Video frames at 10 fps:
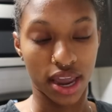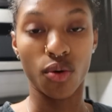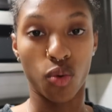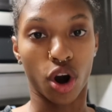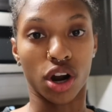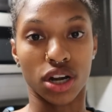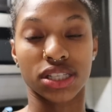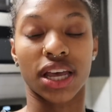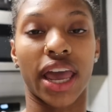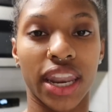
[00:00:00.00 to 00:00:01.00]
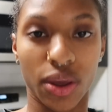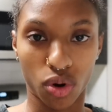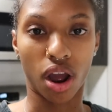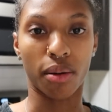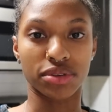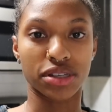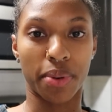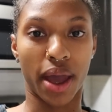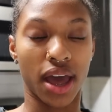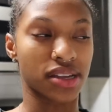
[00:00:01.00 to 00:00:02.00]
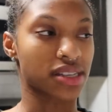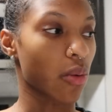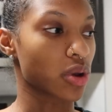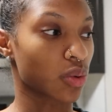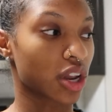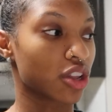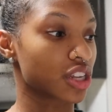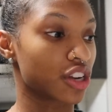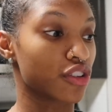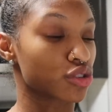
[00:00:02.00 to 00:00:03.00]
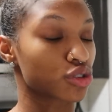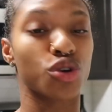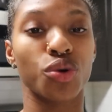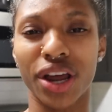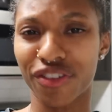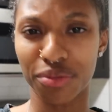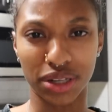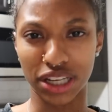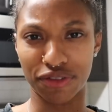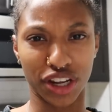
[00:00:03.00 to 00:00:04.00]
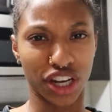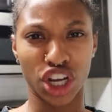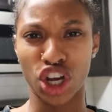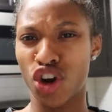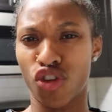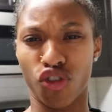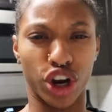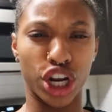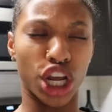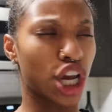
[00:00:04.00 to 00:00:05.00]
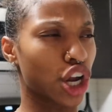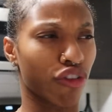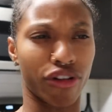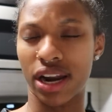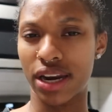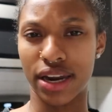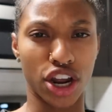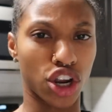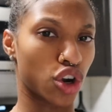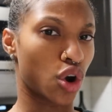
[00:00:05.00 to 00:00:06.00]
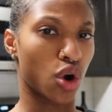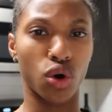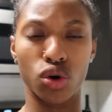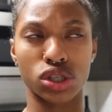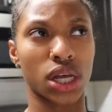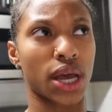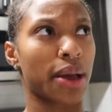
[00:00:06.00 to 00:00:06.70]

it works, and it will come to pass. I was one of those individuals who never believed in reading or writing down your goals.